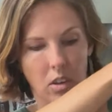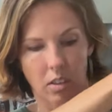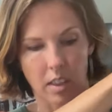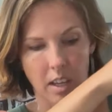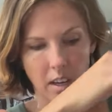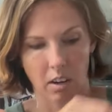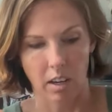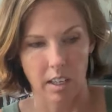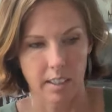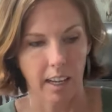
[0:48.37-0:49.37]
there
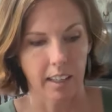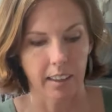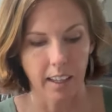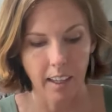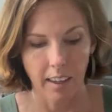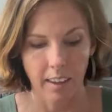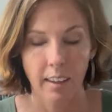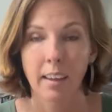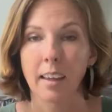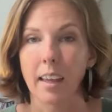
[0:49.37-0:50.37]
is a link
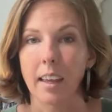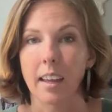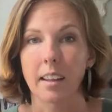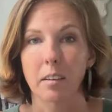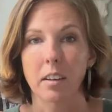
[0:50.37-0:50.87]
in